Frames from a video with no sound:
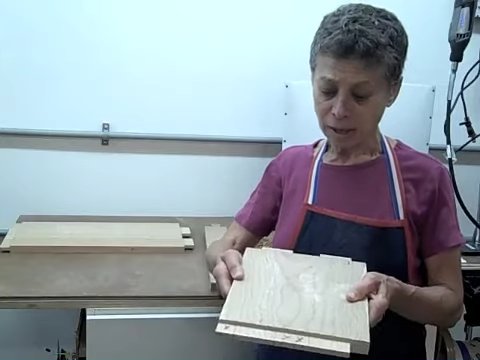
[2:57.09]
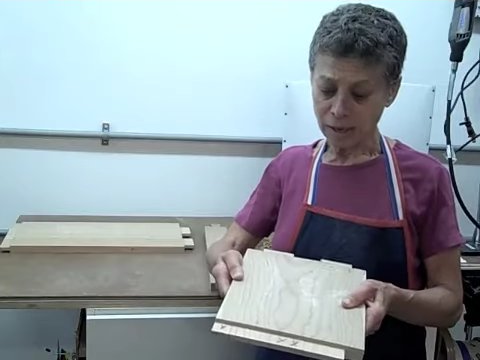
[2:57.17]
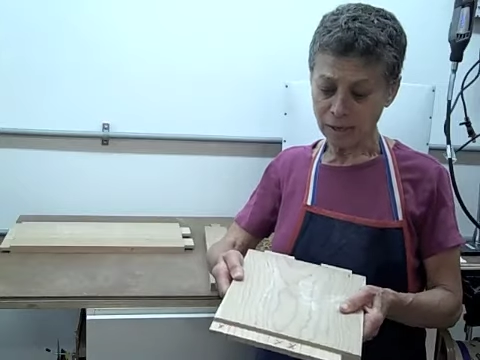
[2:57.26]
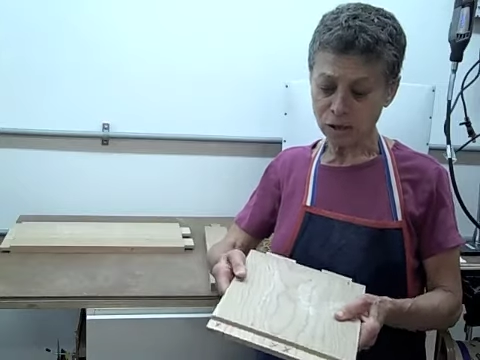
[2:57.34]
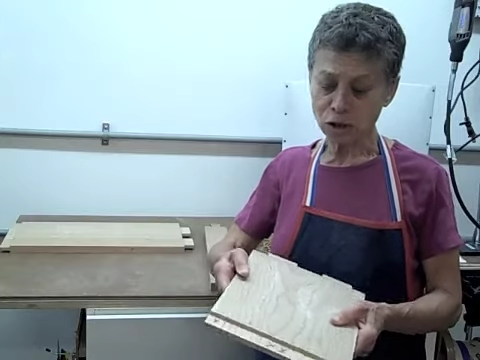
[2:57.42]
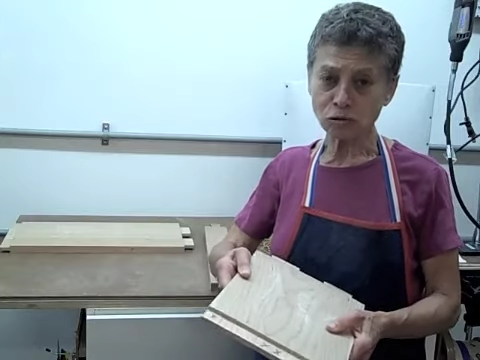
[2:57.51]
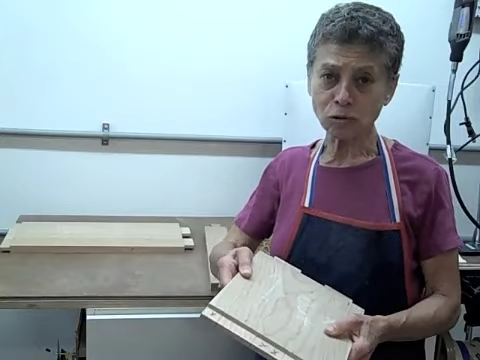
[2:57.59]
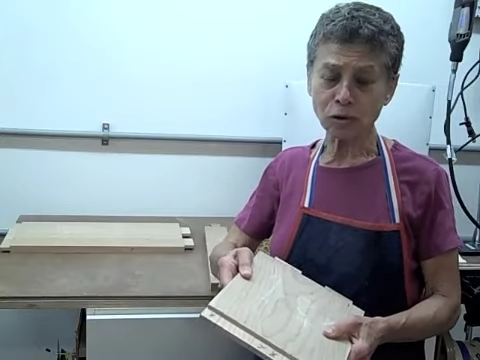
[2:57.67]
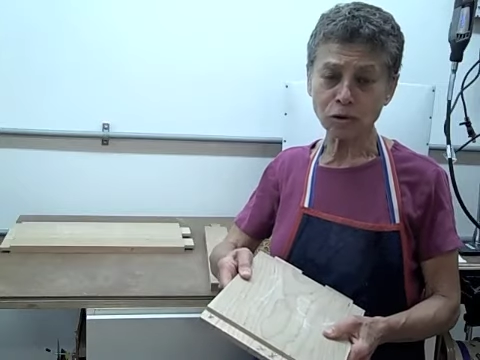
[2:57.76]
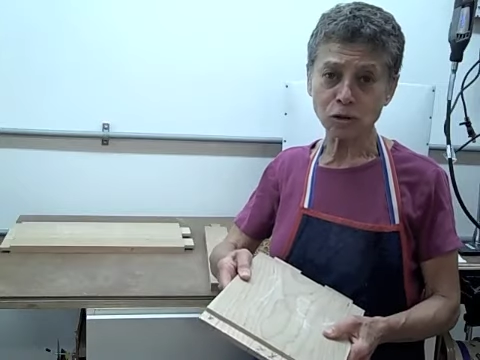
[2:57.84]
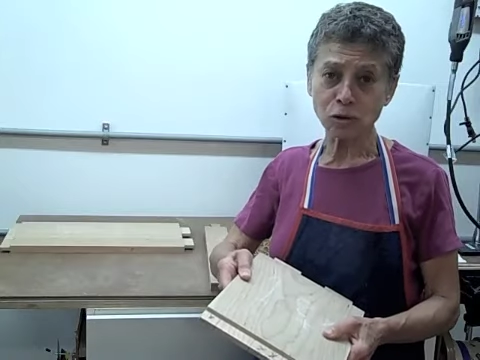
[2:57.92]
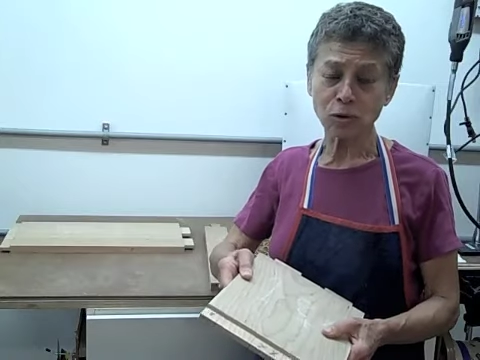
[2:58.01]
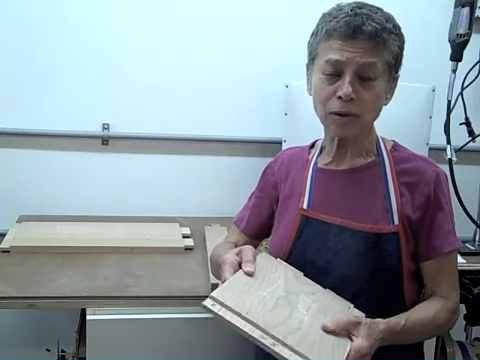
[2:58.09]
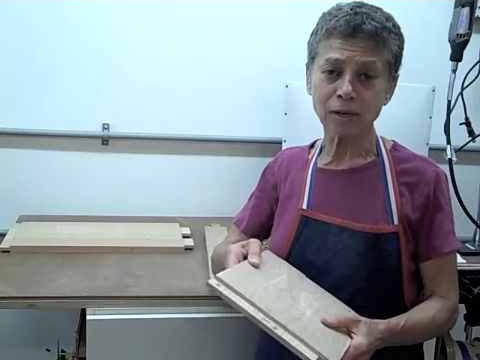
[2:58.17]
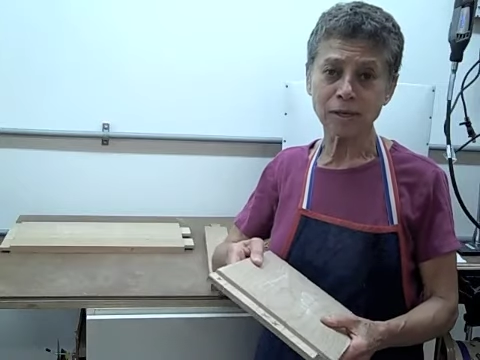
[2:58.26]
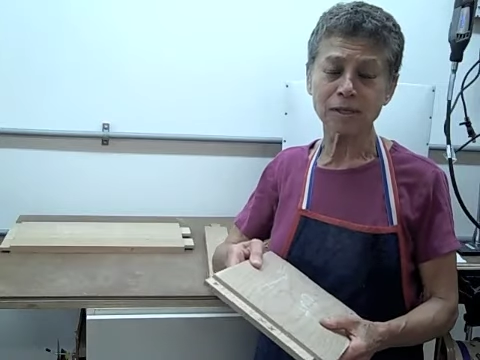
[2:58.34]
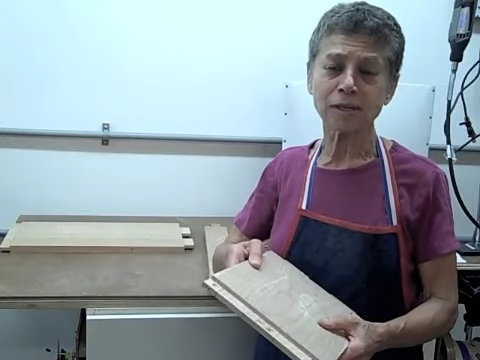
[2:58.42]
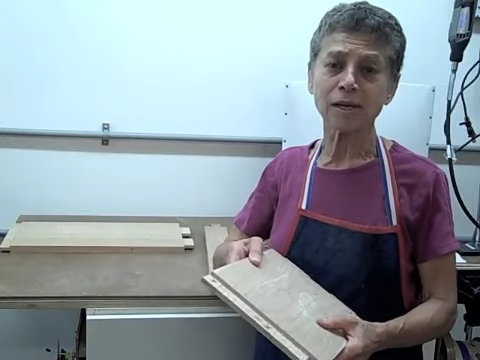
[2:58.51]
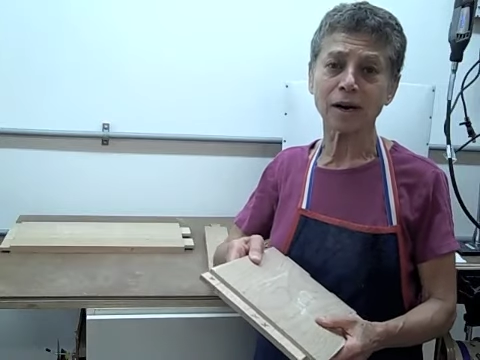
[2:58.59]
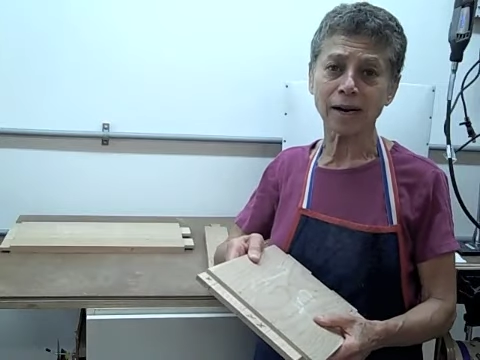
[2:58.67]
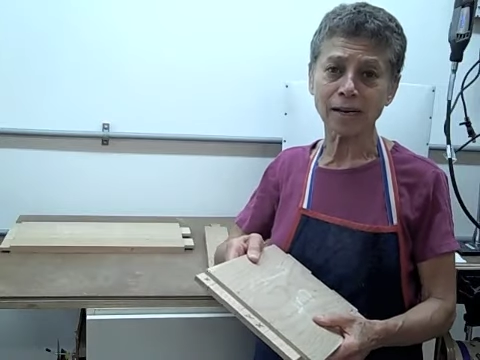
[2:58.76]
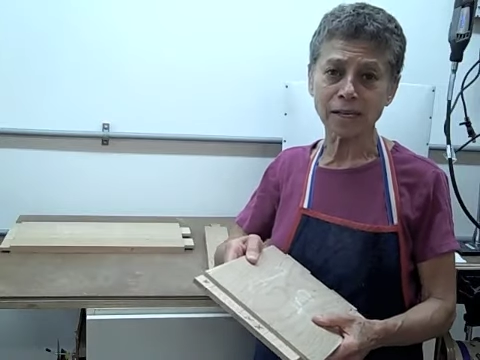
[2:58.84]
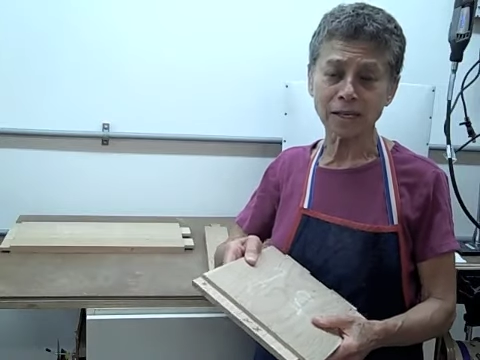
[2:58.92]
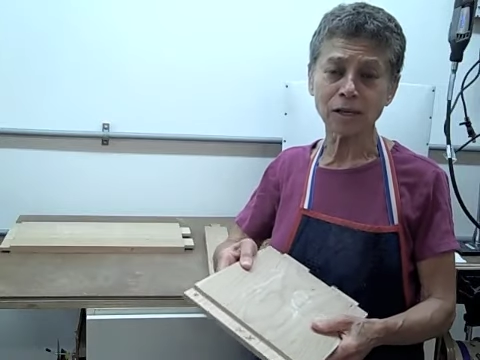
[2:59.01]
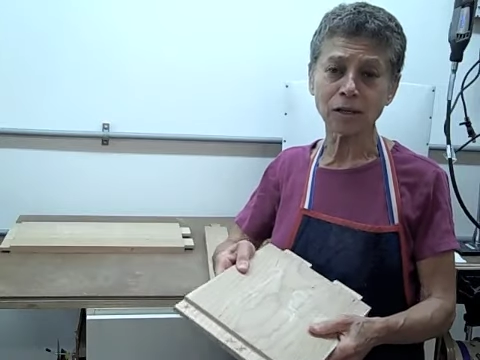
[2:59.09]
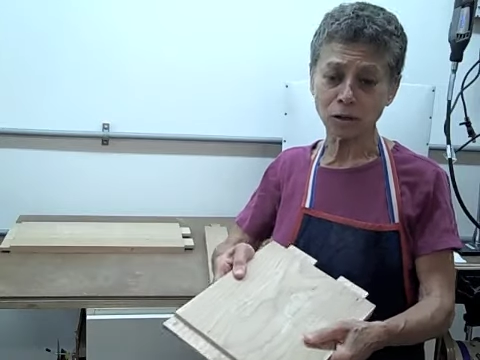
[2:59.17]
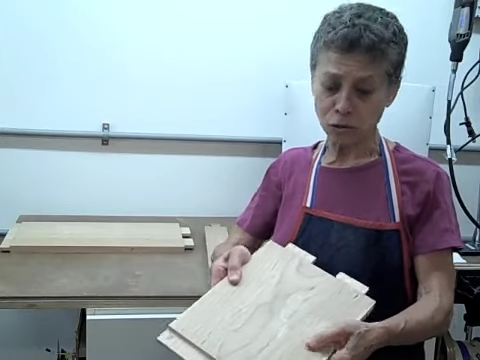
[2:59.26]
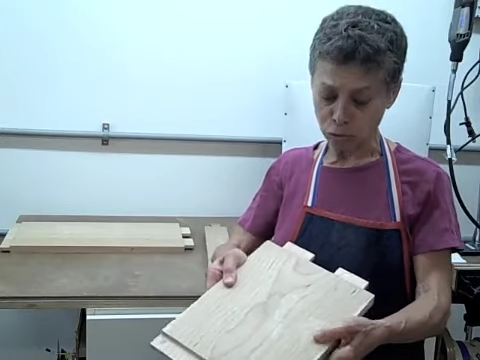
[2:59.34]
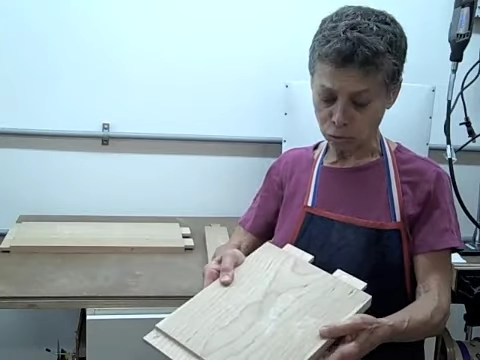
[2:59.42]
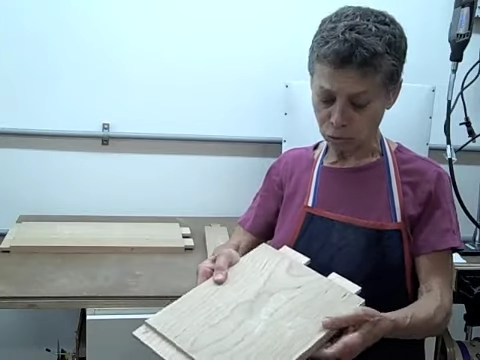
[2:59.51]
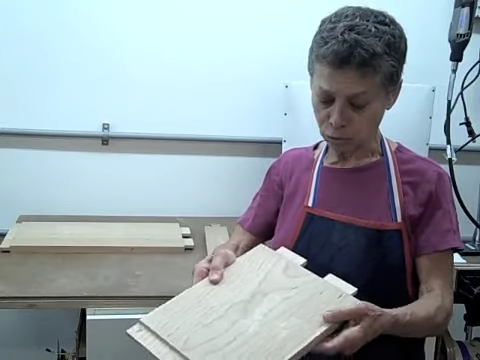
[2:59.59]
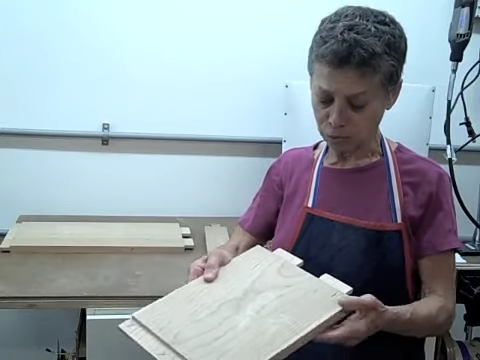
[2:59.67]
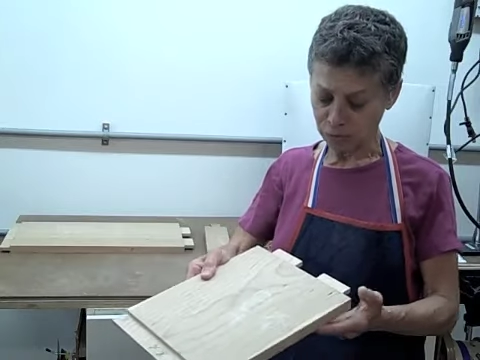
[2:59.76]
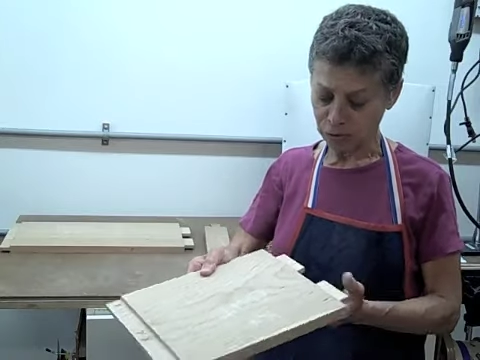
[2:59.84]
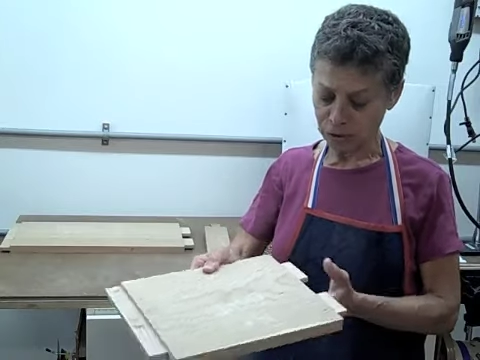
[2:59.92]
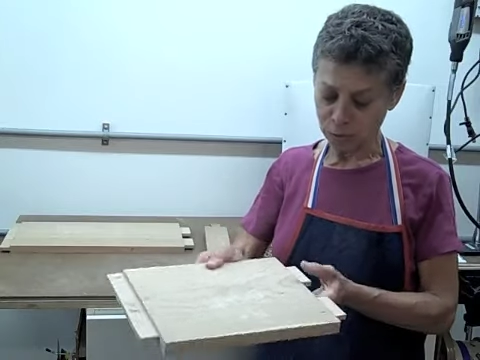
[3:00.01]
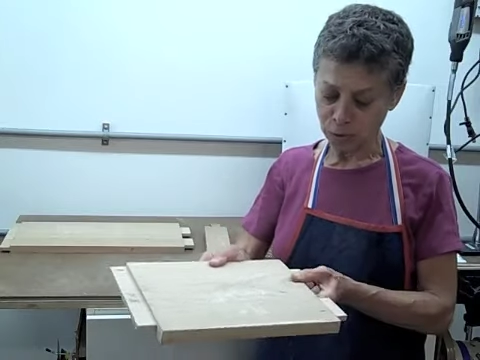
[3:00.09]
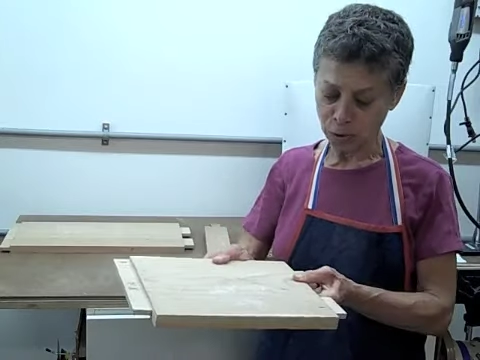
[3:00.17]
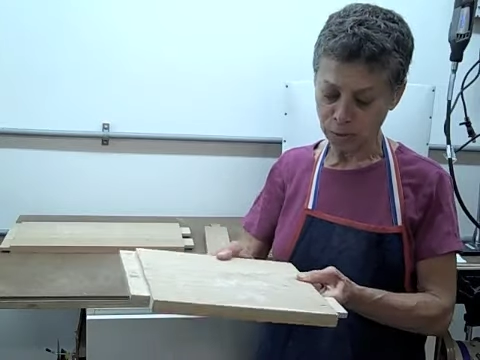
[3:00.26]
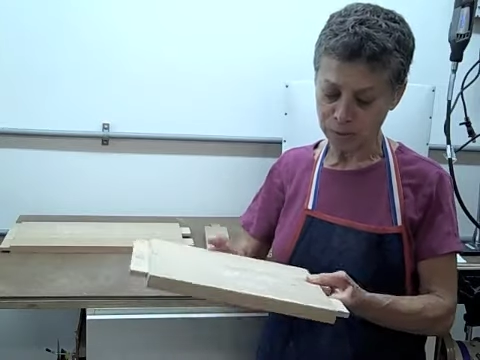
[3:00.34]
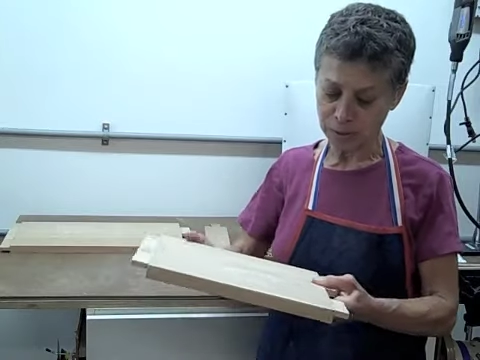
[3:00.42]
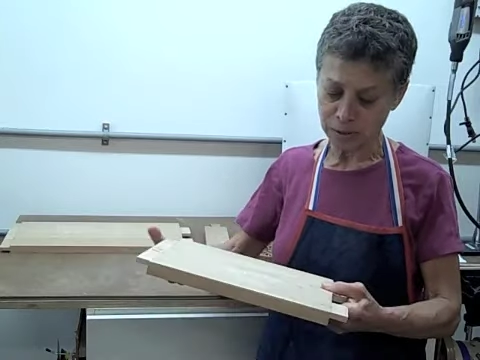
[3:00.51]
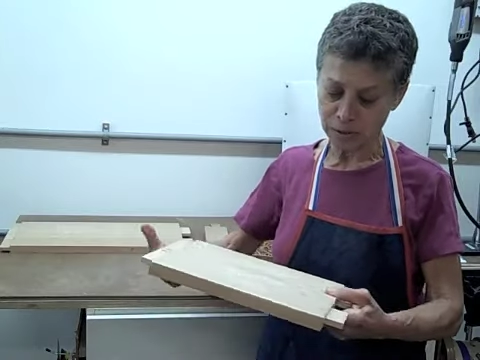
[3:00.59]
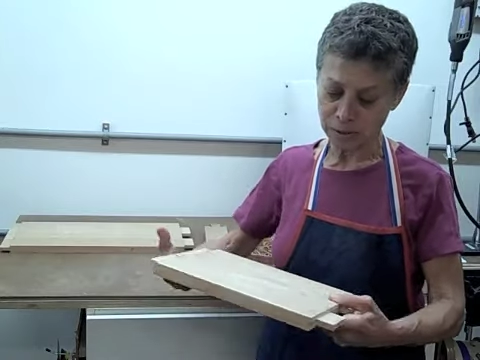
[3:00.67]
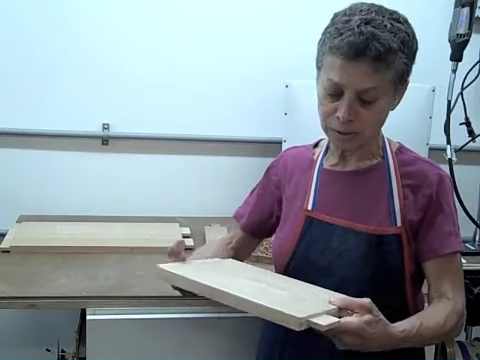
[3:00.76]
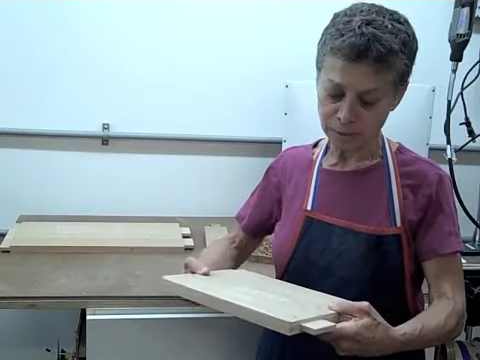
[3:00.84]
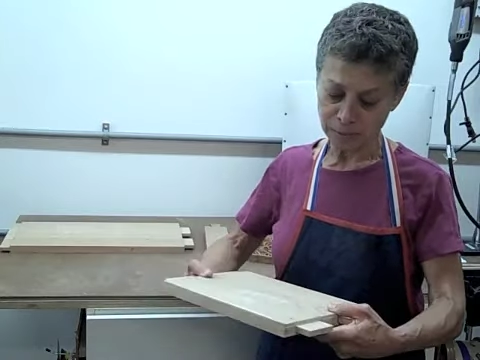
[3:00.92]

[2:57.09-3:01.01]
And the scroll saw is the ideal tool for this purpose.